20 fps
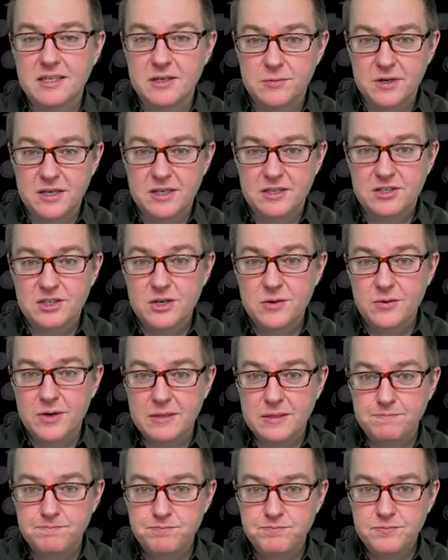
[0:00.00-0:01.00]
what it's doing.
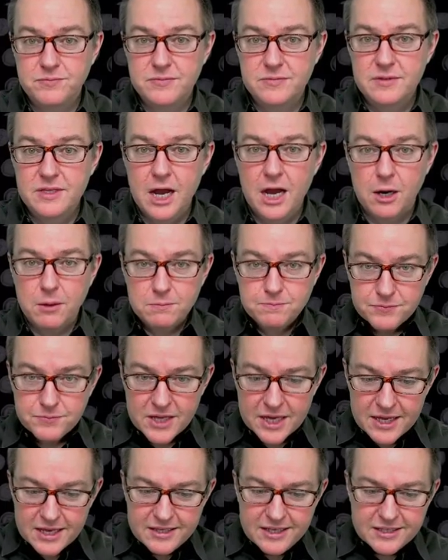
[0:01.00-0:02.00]
Now,
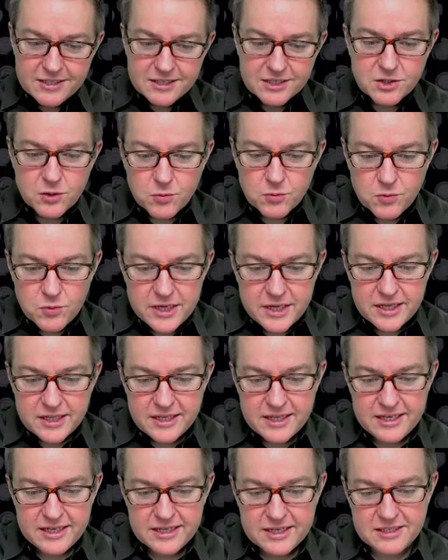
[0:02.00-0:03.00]
this is a
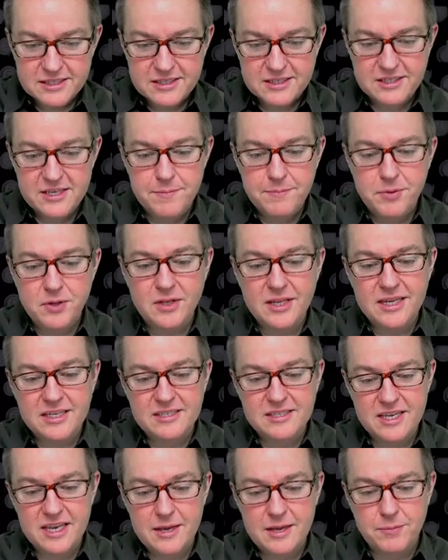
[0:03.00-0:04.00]
really simple
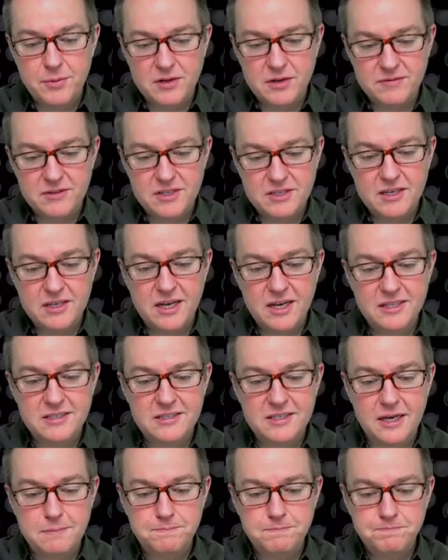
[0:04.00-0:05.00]
example of this
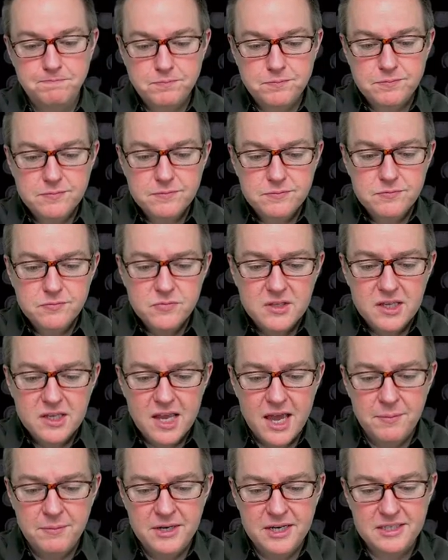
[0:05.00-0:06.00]
concept.
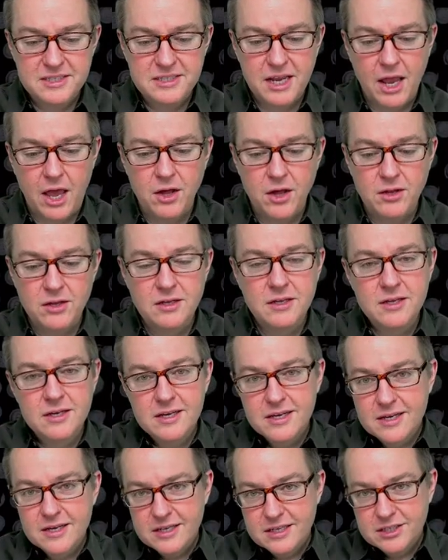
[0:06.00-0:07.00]
I'm going to tell
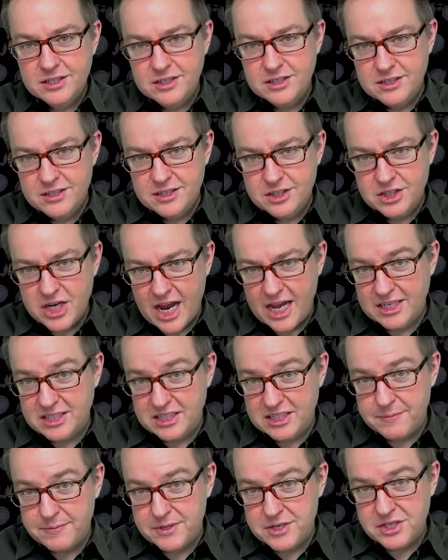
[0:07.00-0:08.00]

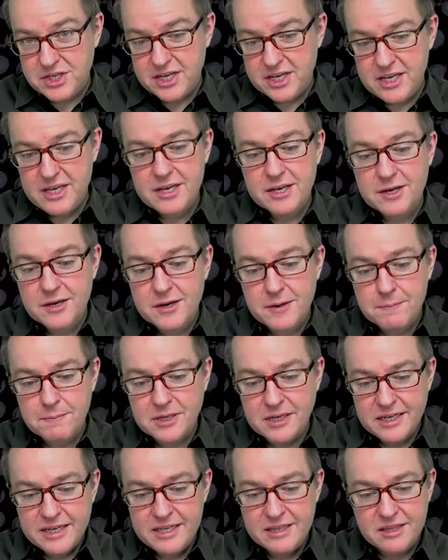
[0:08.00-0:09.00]
ChatGPT,
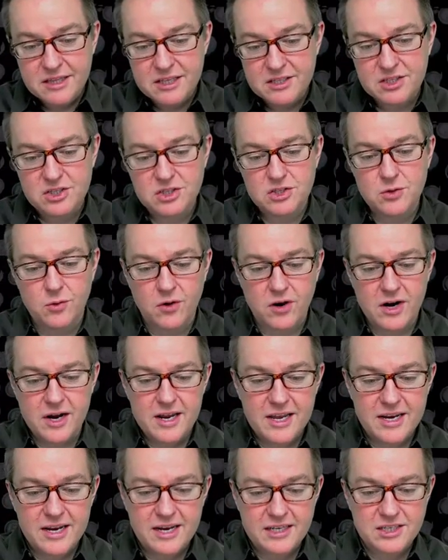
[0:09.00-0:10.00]
complete this story,
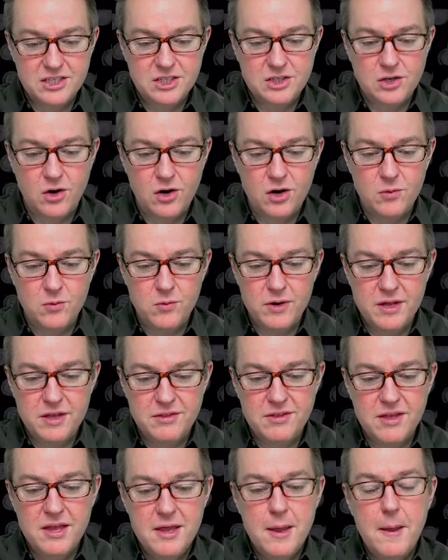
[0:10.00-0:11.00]
and I start with,
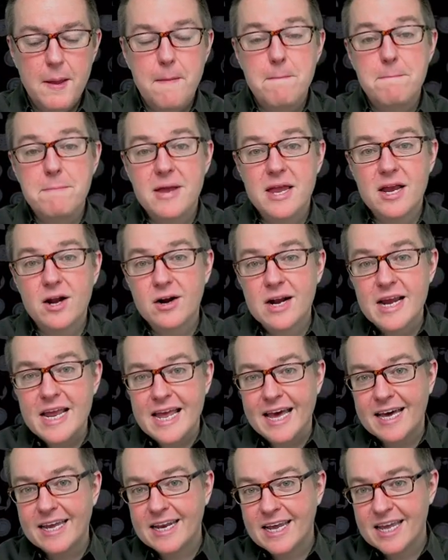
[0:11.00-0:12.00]
Mary
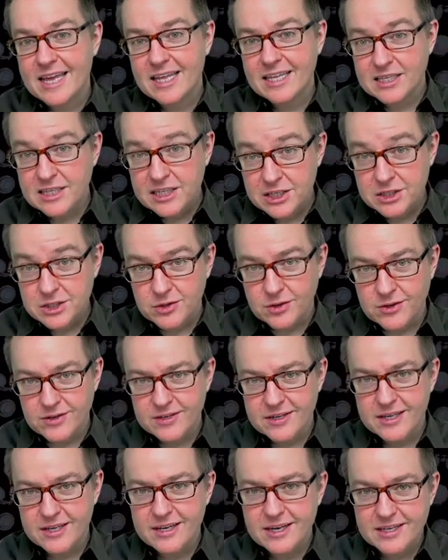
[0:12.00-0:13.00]
had a little,
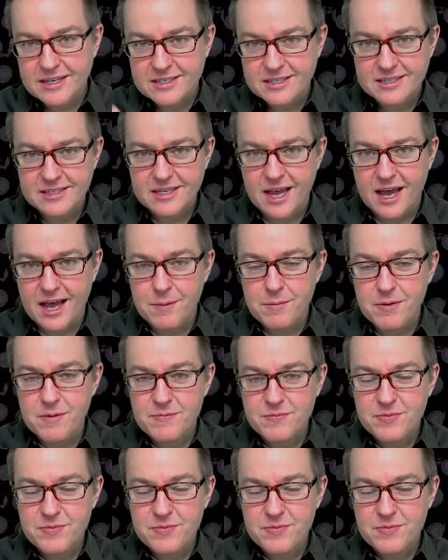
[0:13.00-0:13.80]
and I stop.